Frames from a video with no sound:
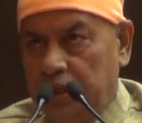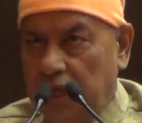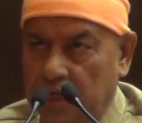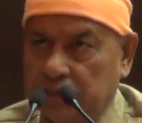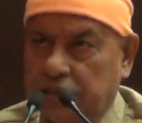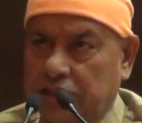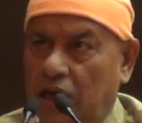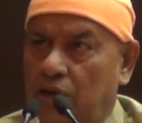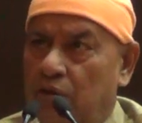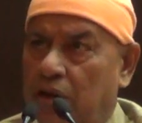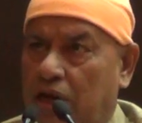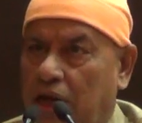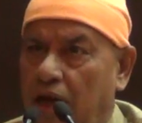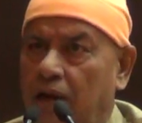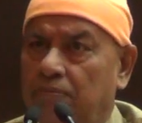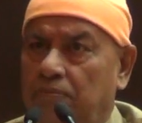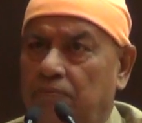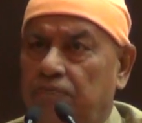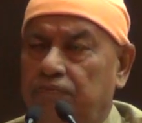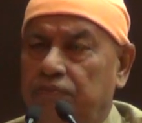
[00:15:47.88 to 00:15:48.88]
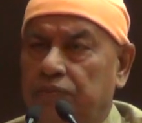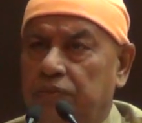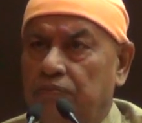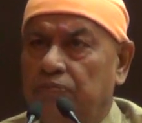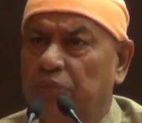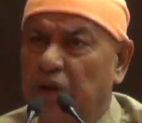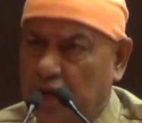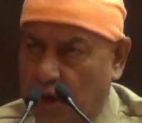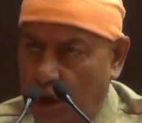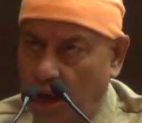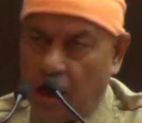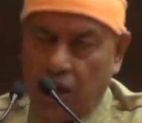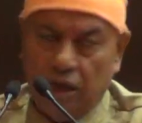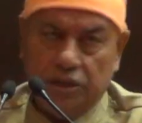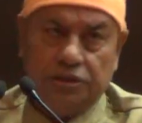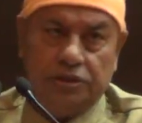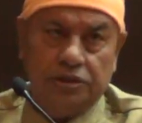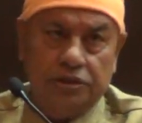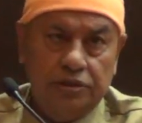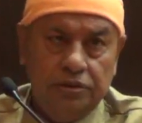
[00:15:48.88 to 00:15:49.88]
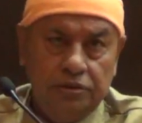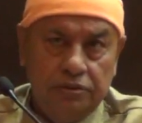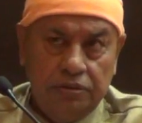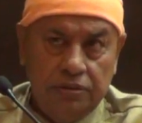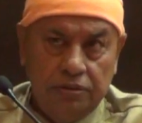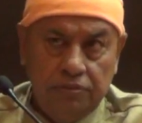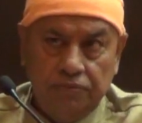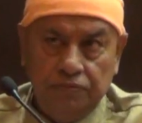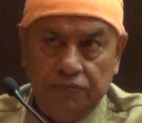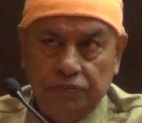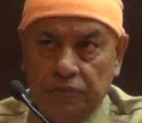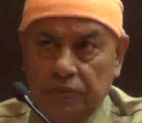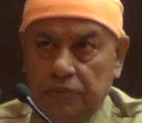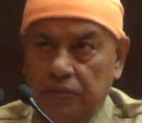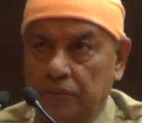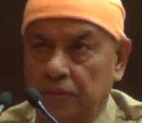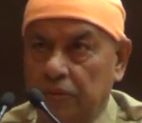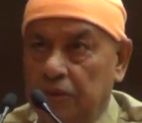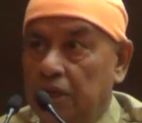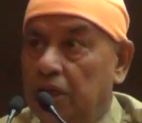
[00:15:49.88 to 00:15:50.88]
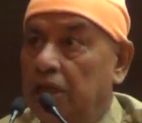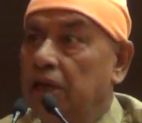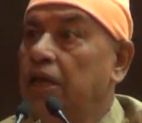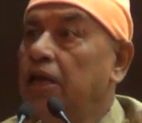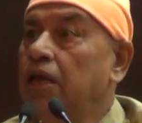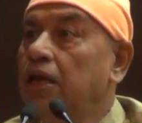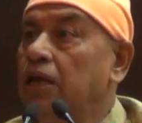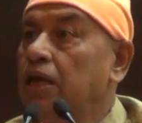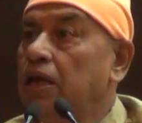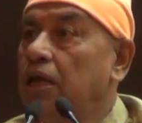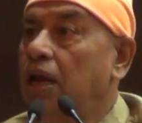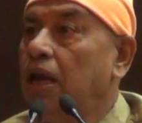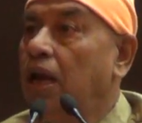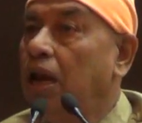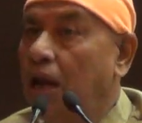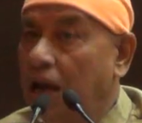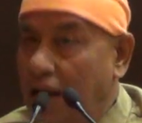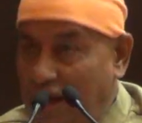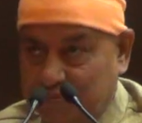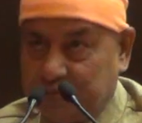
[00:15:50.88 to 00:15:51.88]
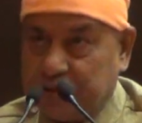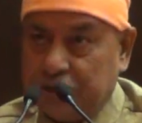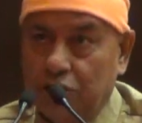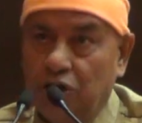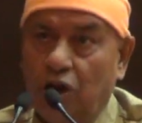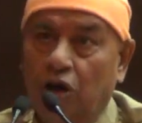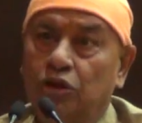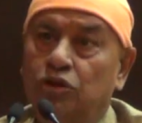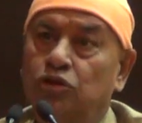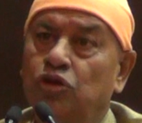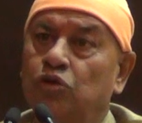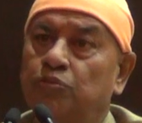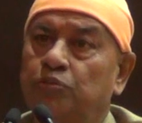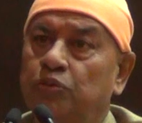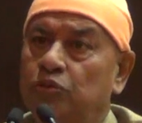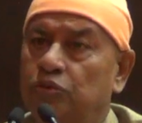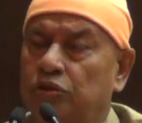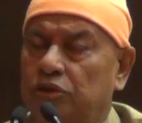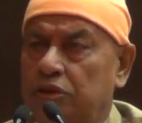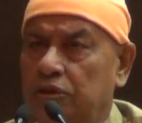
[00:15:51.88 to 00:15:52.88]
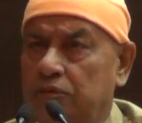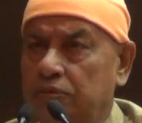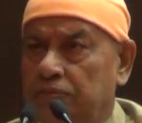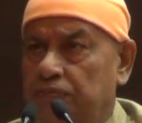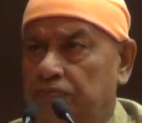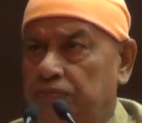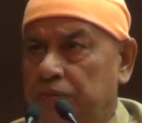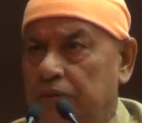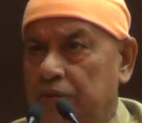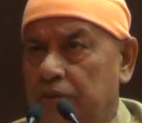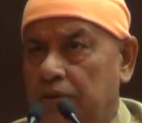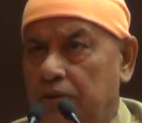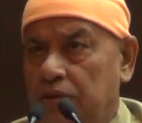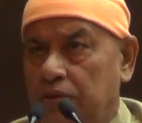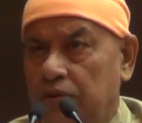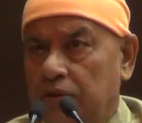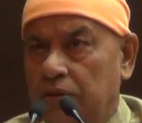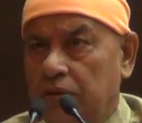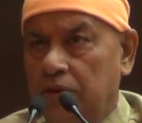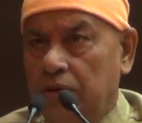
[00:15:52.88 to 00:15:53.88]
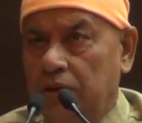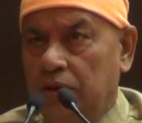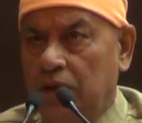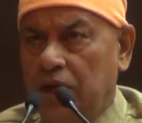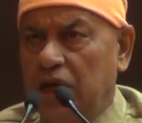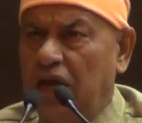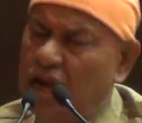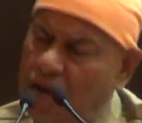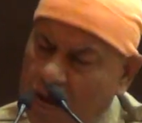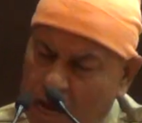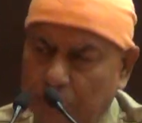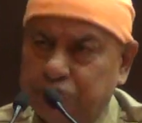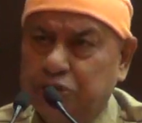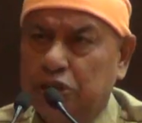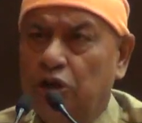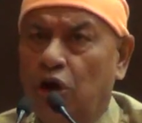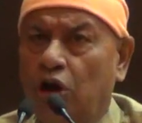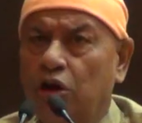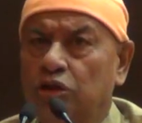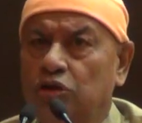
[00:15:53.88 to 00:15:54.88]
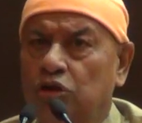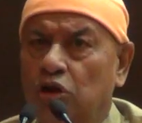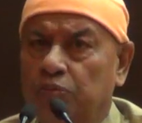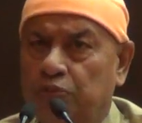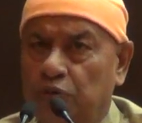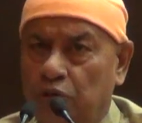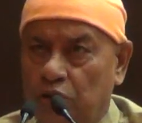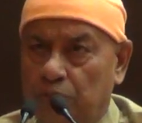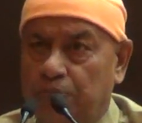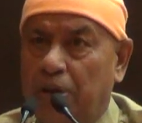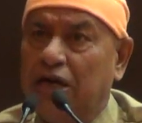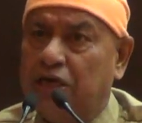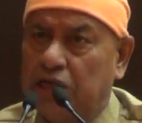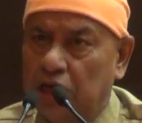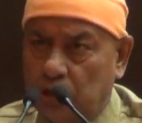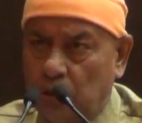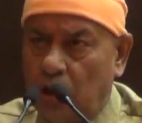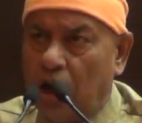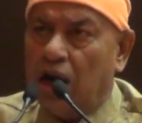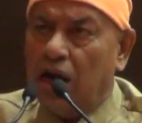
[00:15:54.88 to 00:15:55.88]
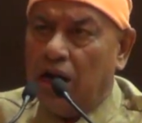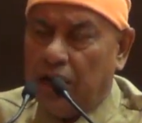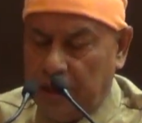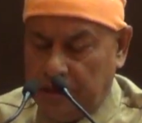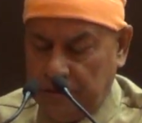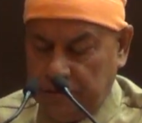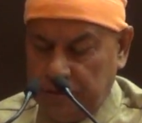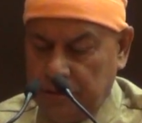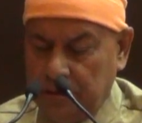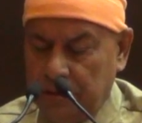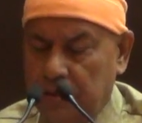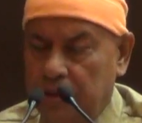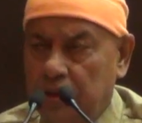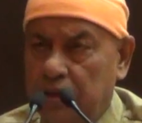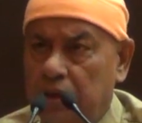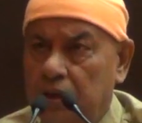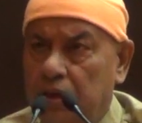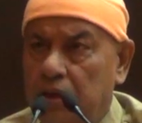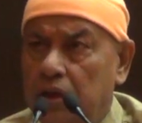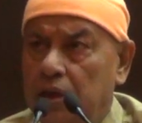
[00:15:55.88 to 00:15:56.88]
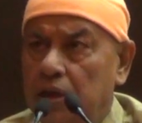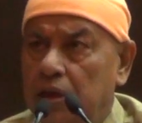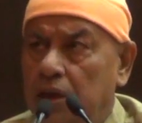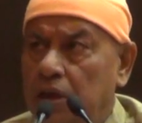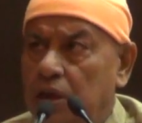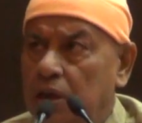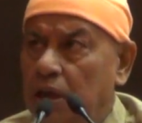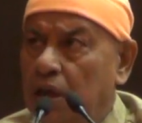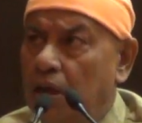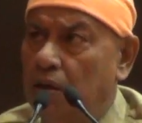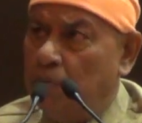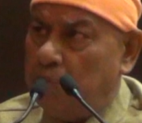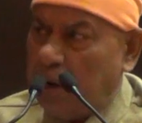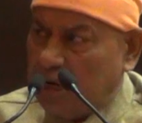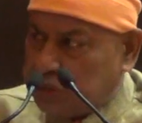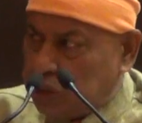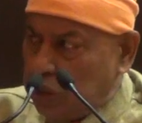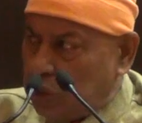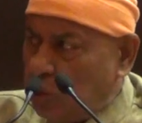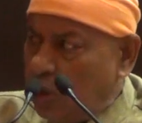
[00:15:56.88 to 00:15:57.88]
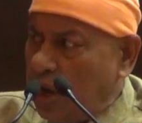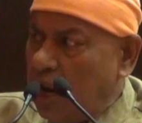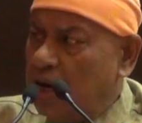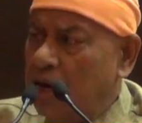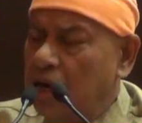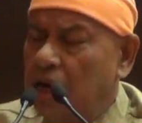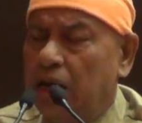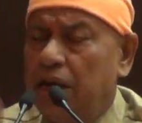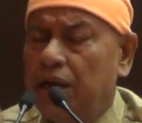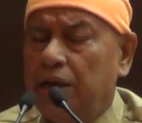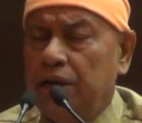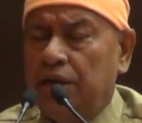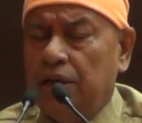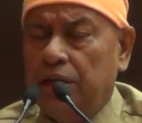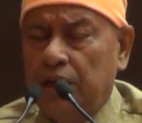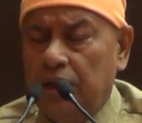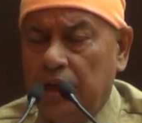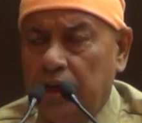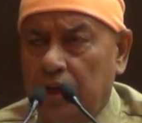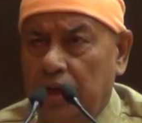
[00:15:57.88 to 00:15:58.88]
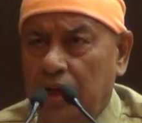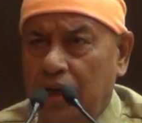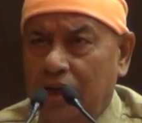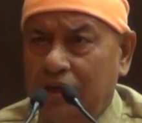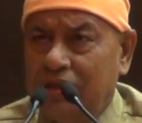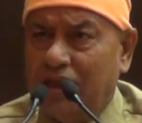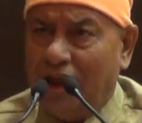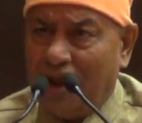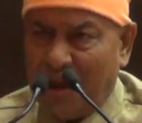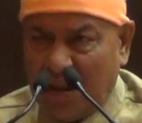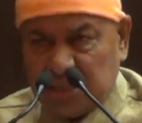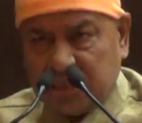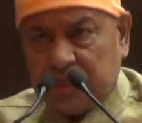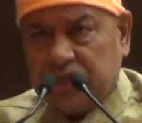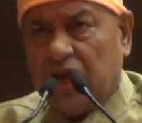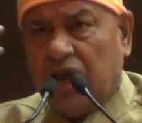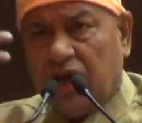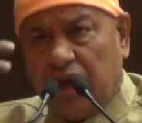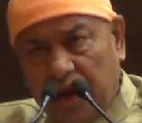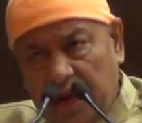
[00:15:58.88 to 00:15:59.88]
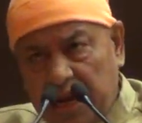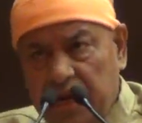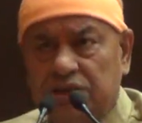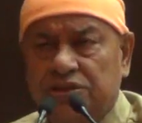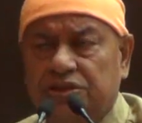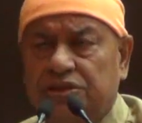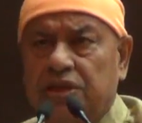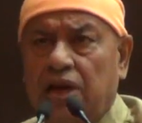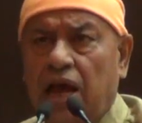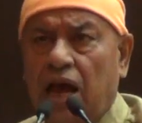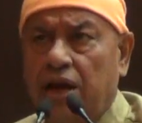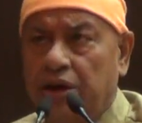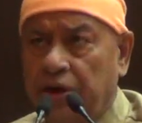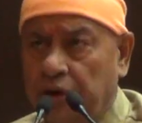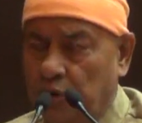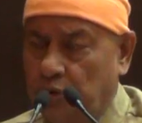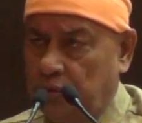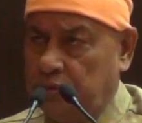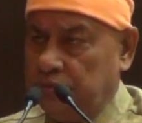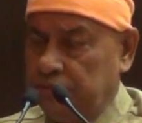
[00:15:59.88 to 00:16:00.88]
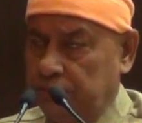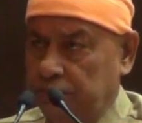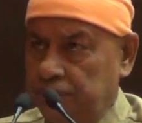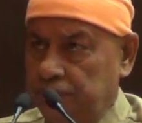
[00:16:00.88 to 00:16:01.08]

yes, I will come, because he loves Narendrapur. He loves Narendrapur, particularly, particularly the lush green scenario,